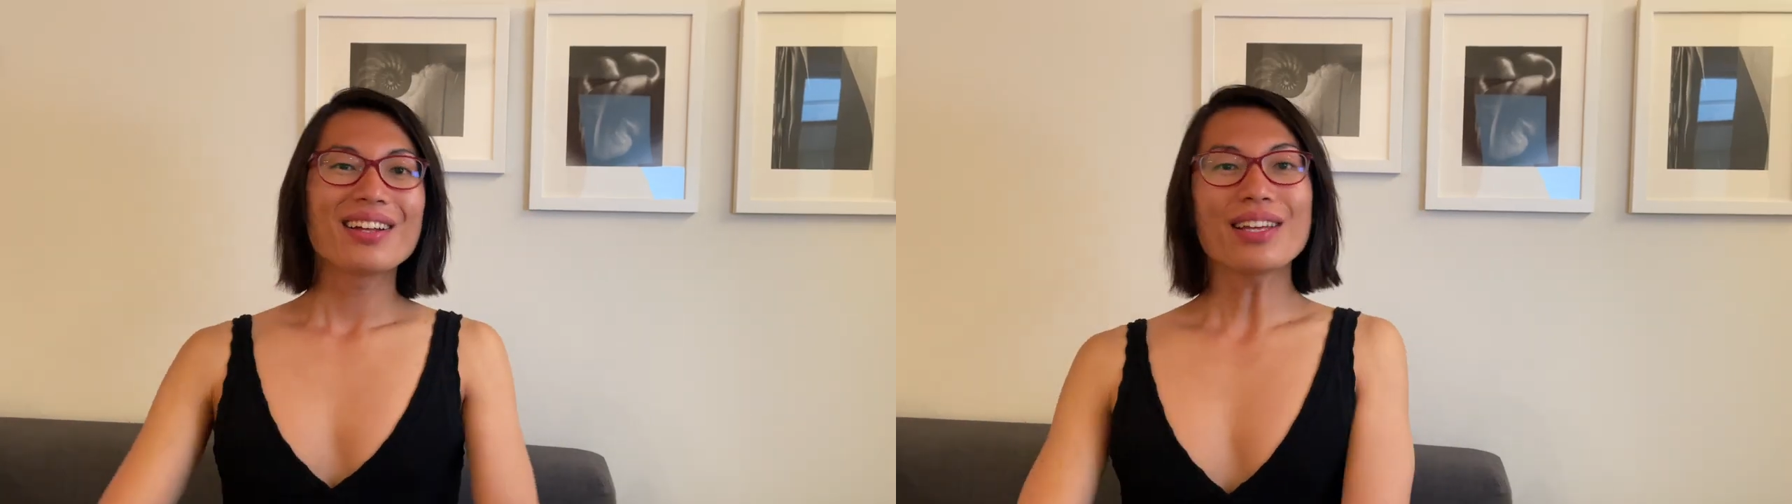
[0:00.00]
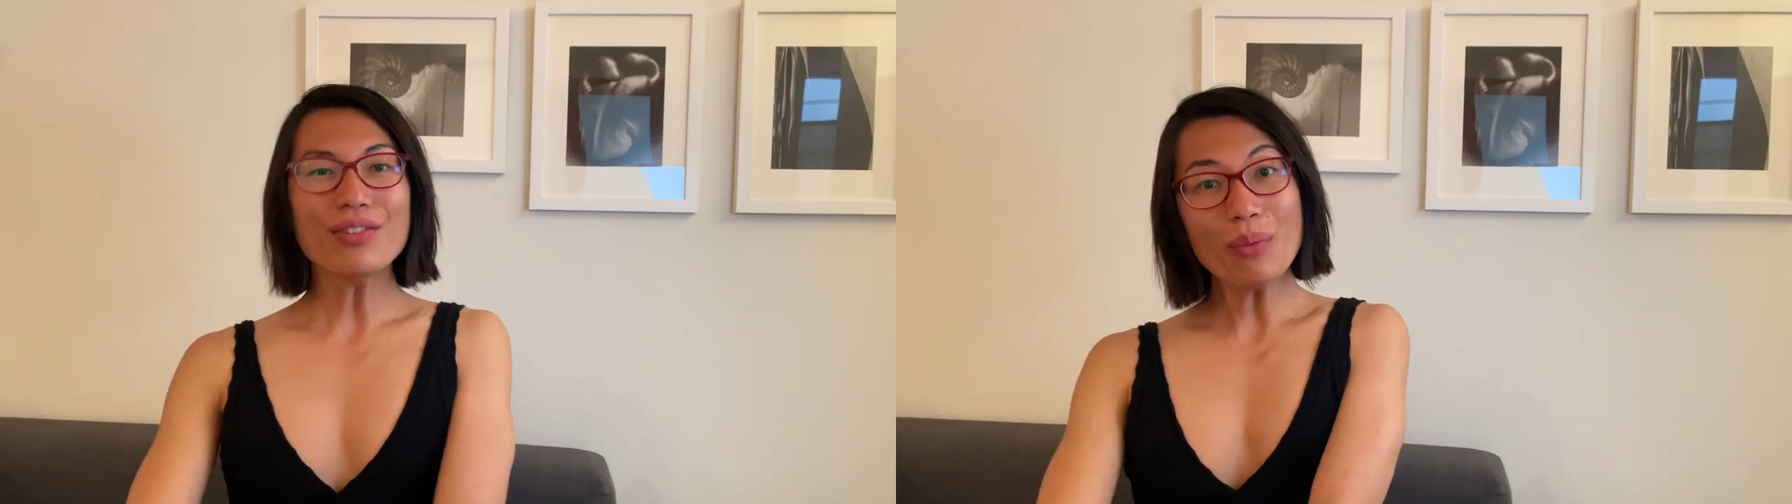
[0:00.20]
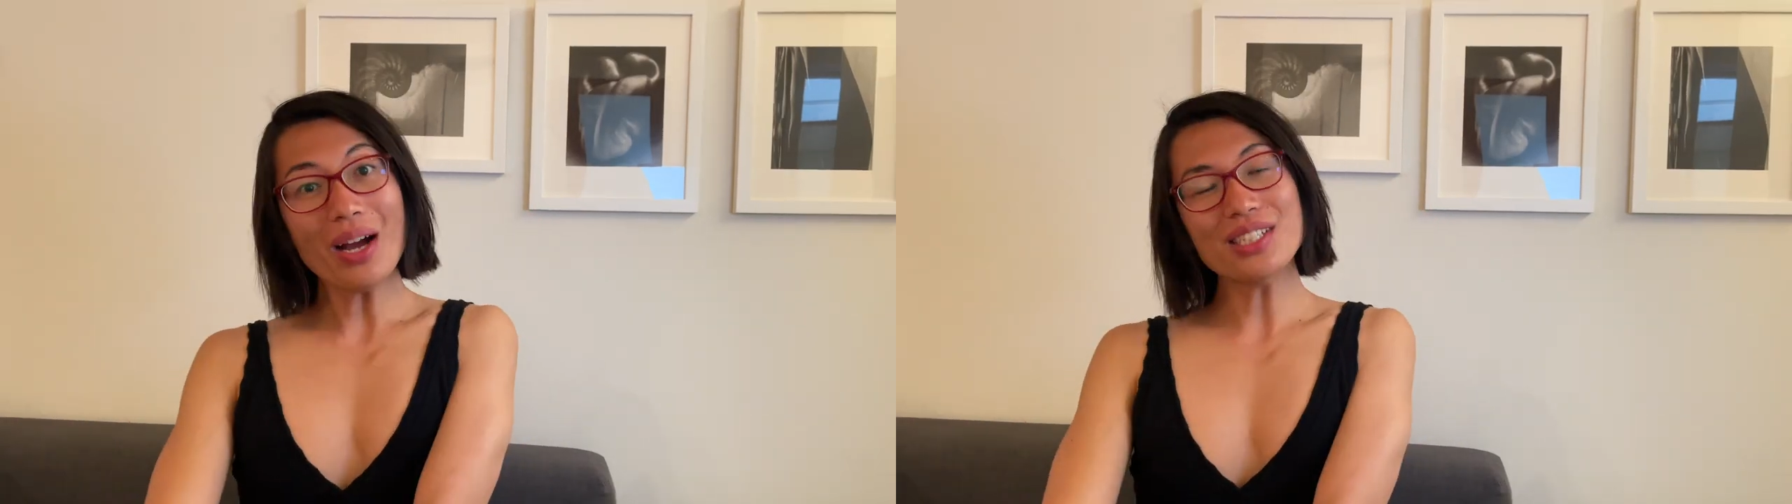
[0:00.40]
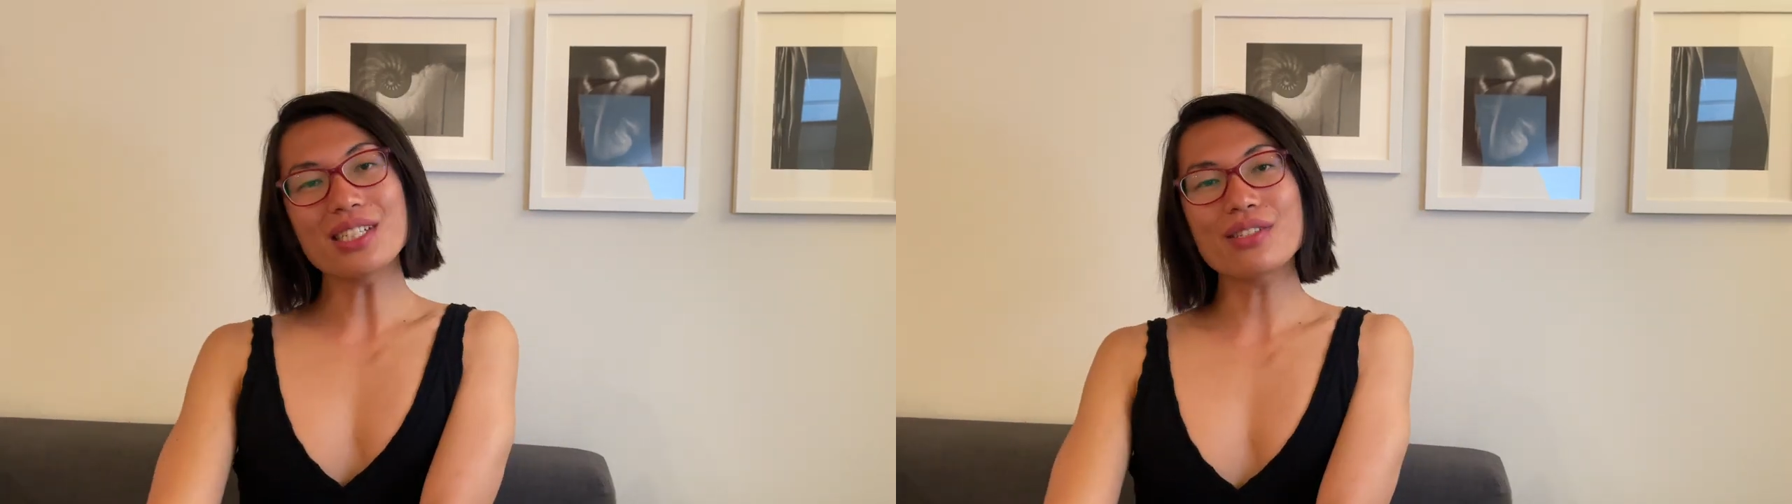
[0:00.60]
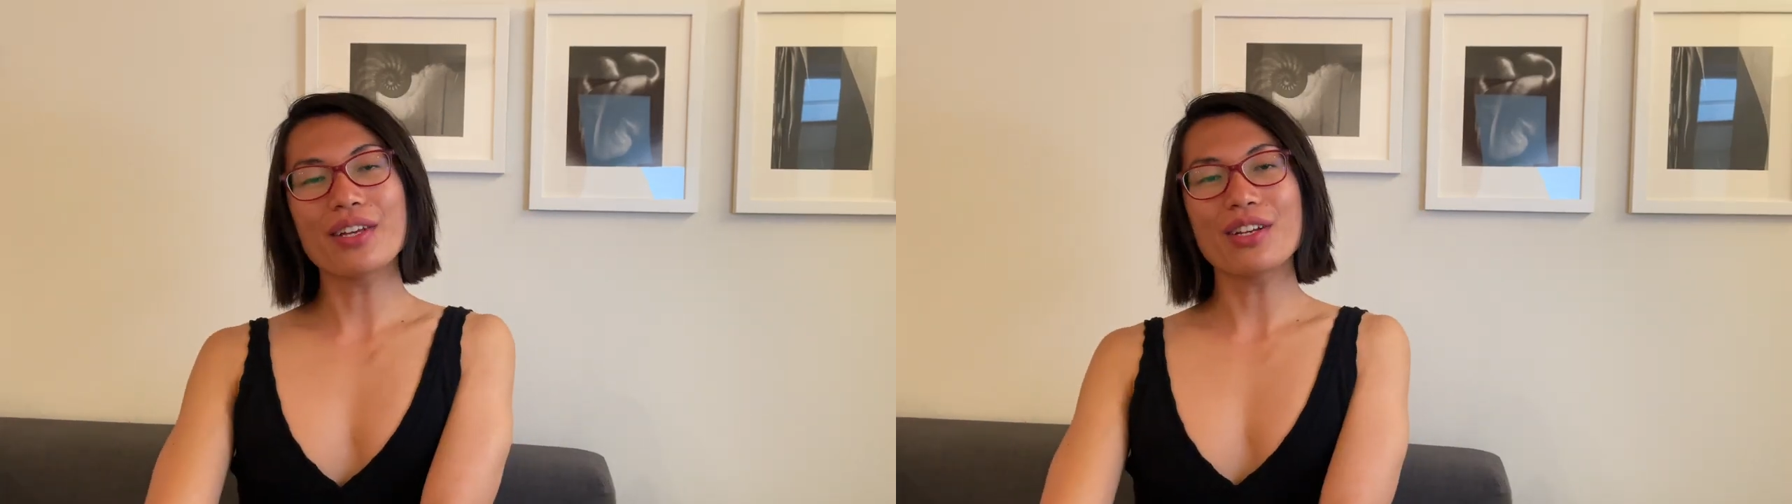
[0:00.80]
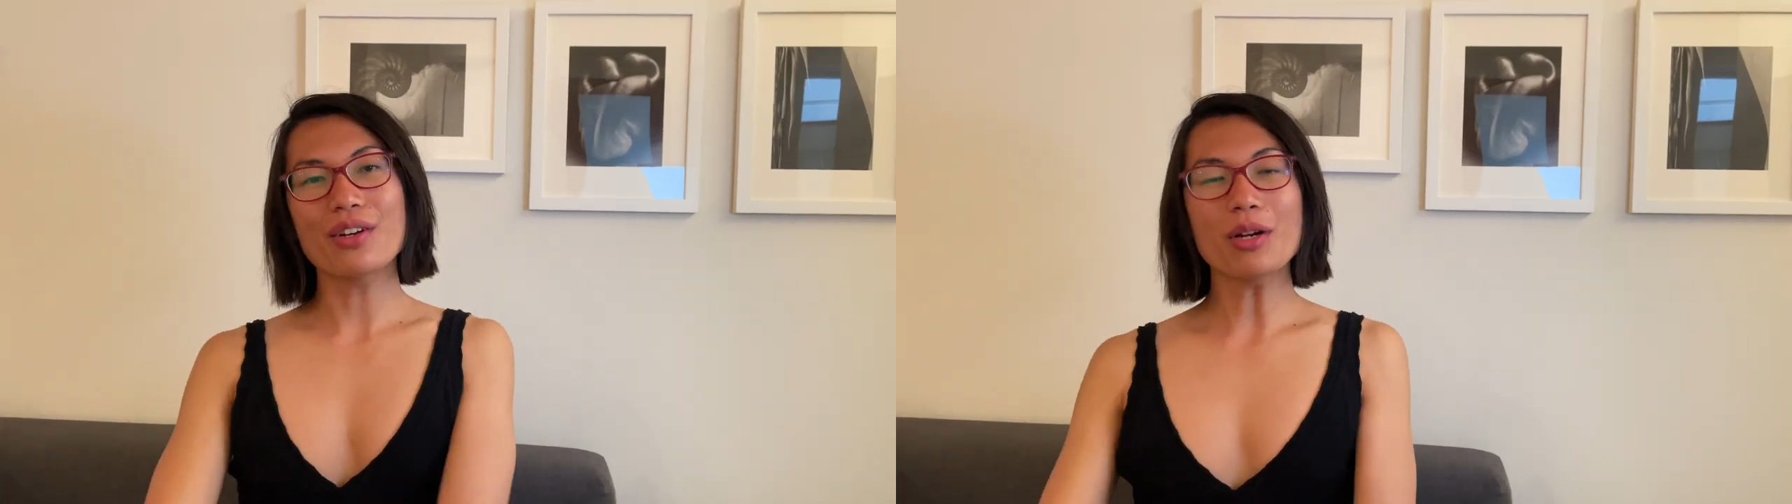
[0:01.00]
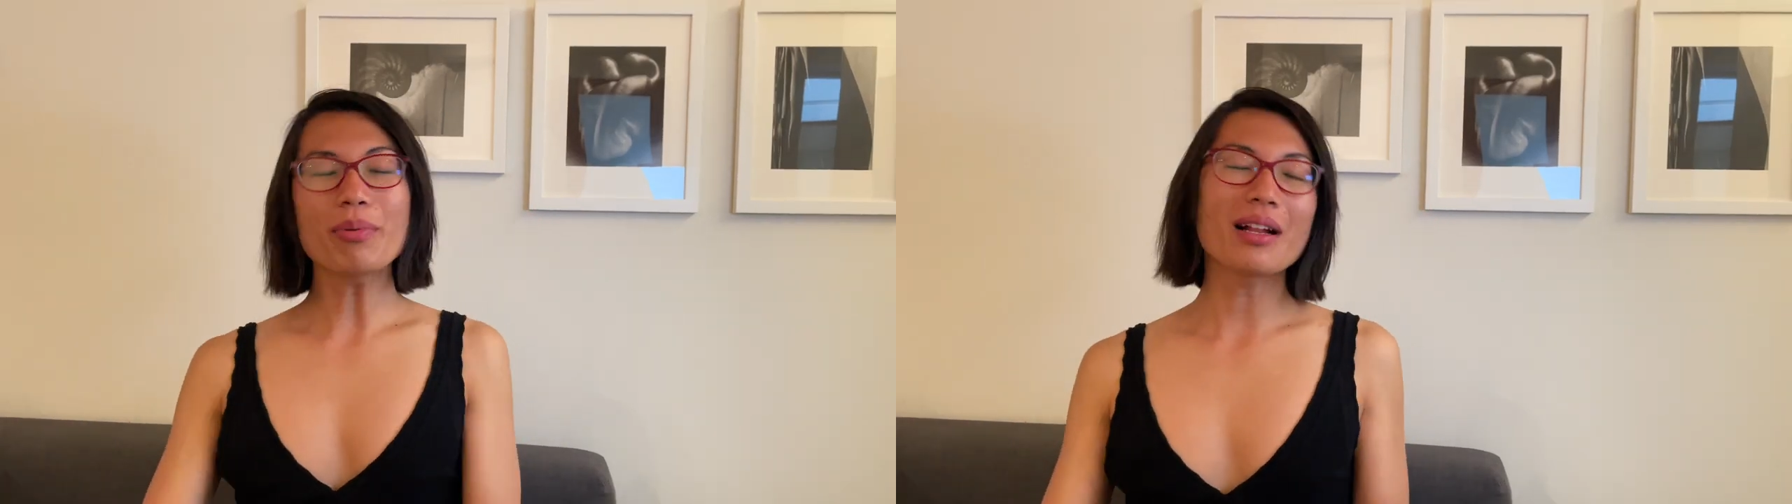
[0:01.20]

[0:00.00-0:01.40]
If you're watching this video, you're